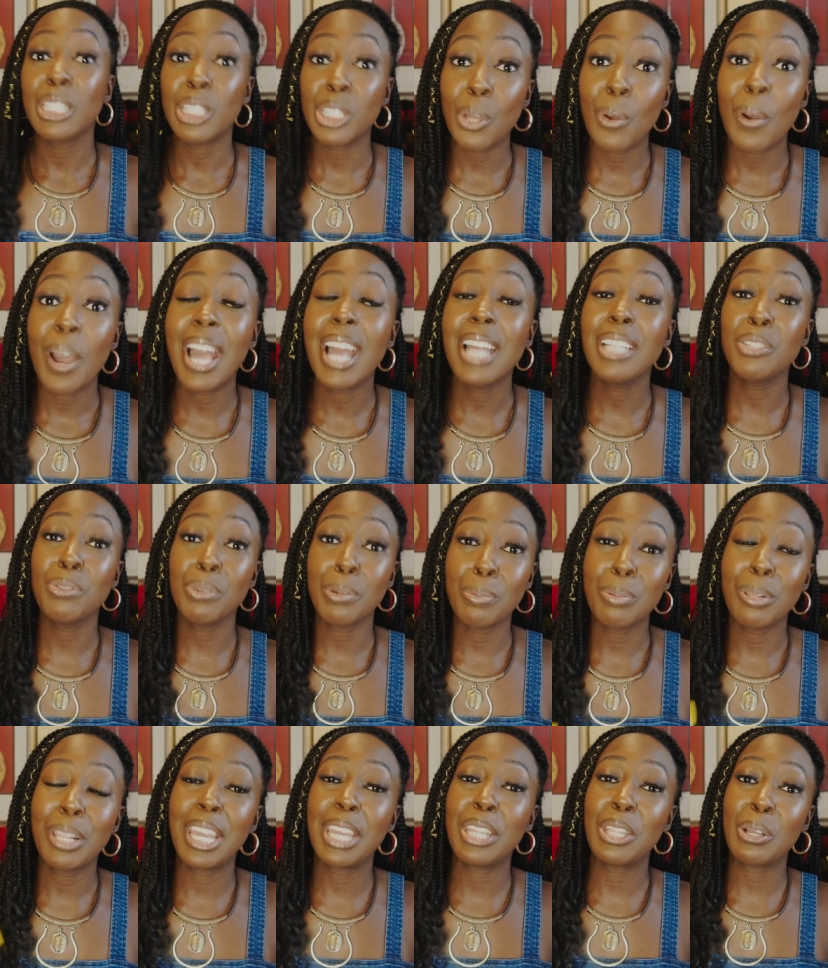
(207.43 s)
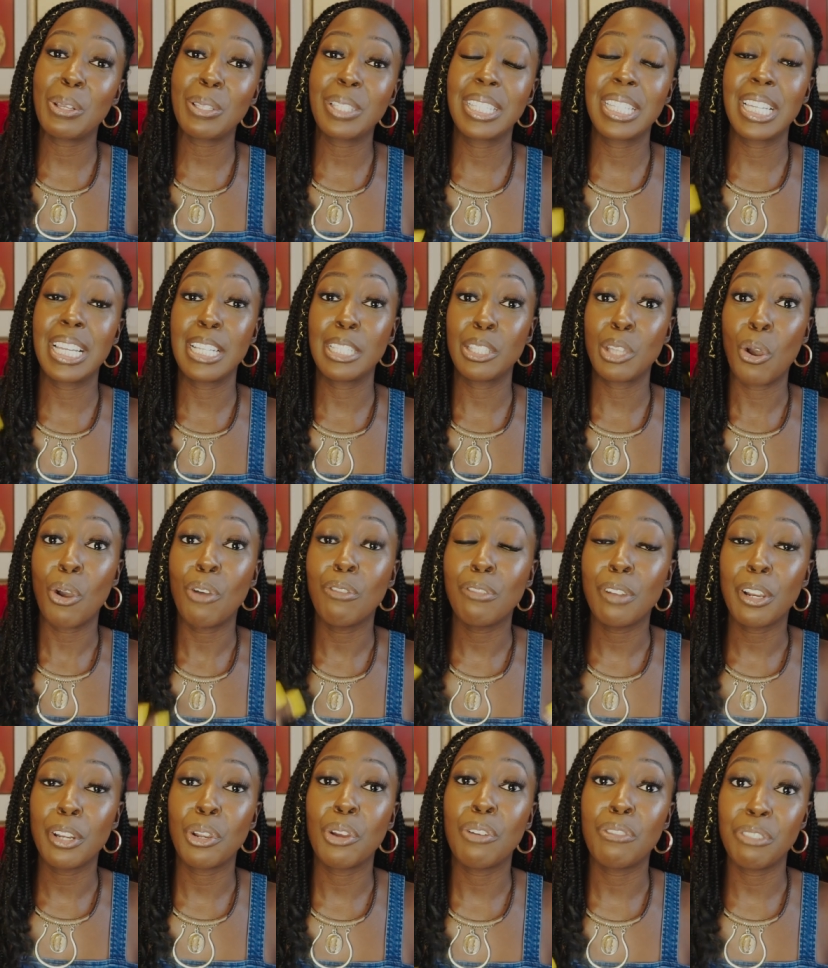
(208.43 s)
So I had to replay those things
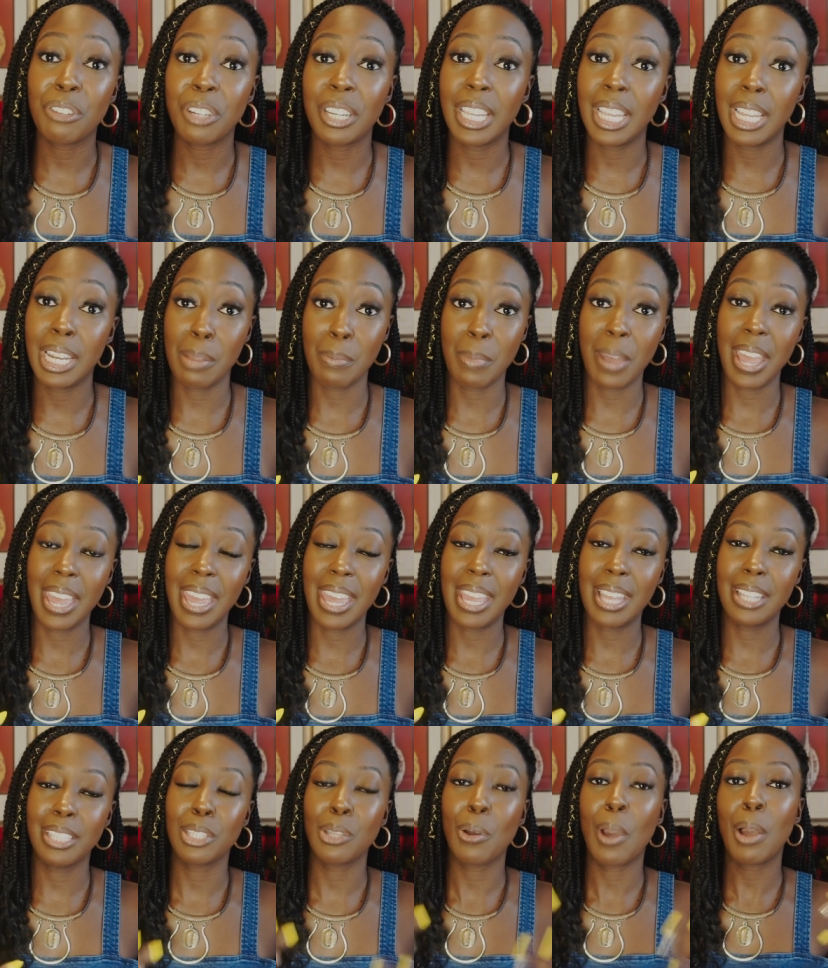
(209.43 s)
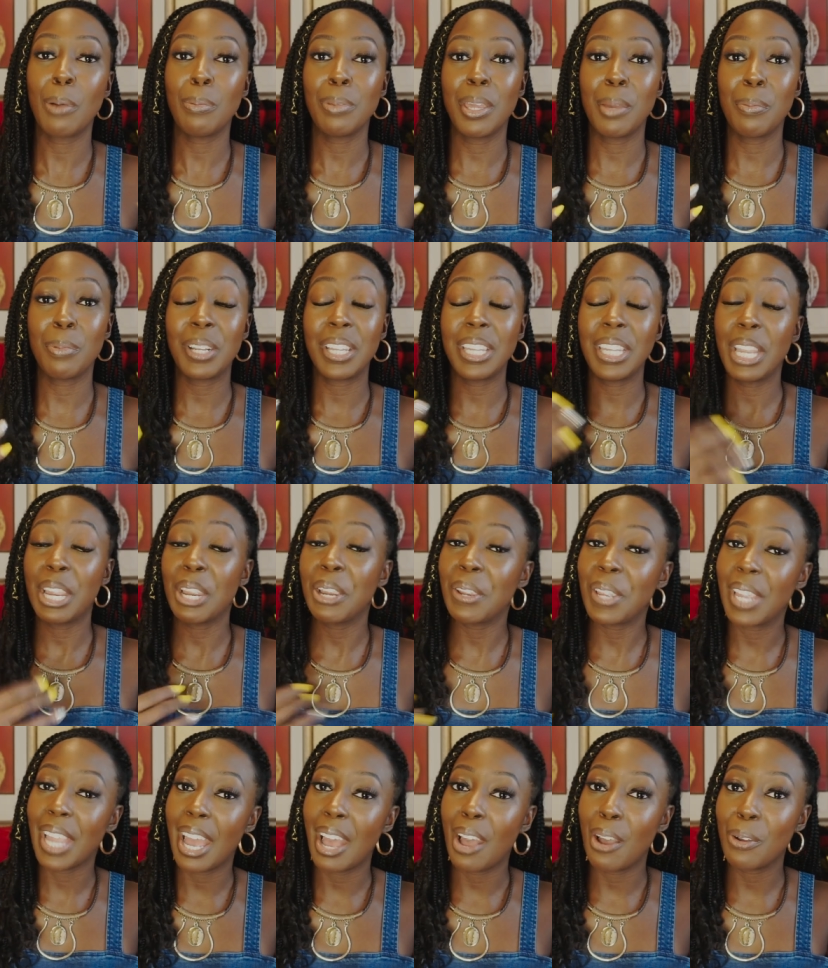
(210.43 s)
over and over again in my head so I'll be able to
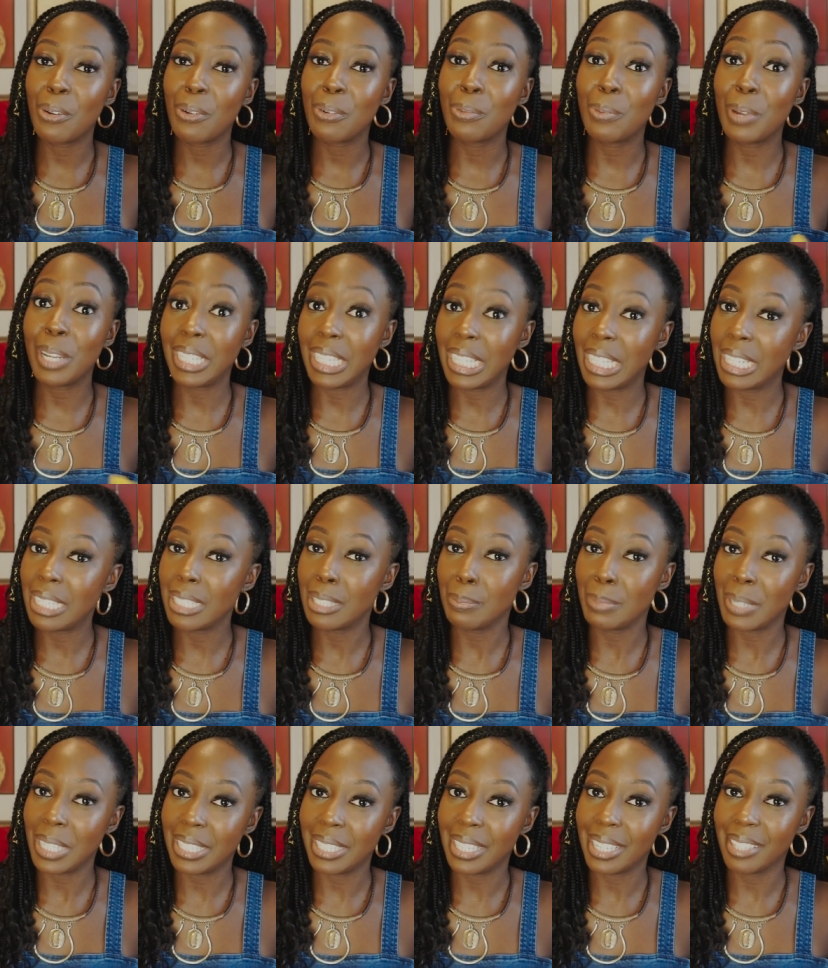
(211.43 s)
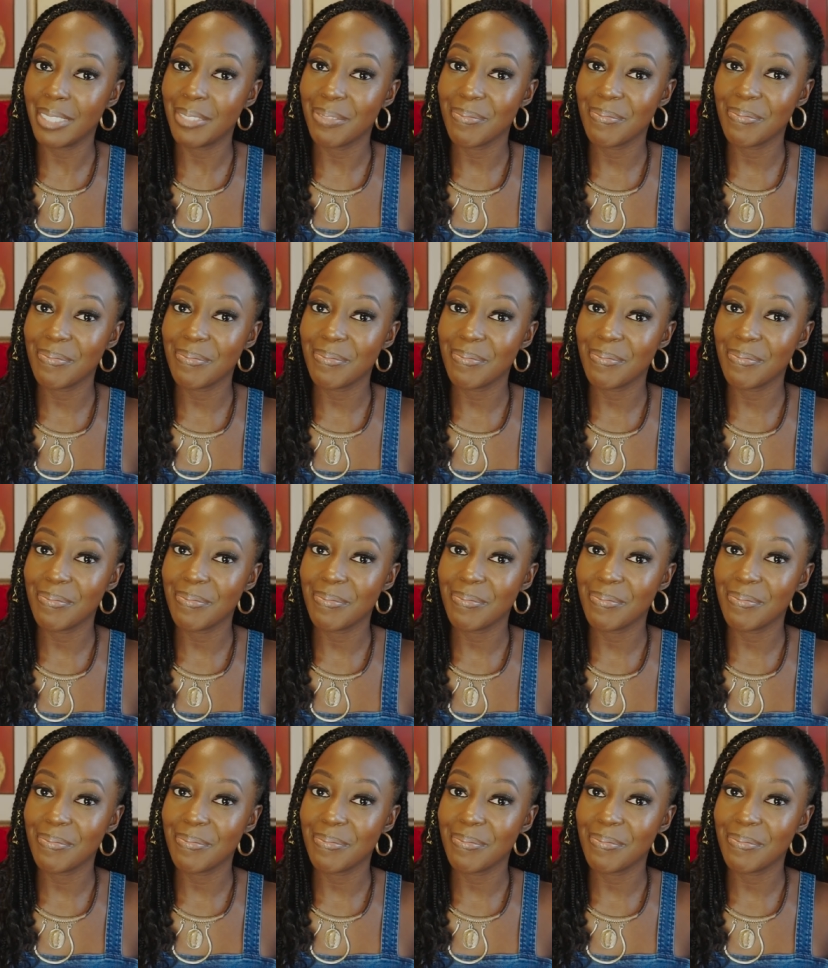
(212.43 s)
carry out what needed to be done.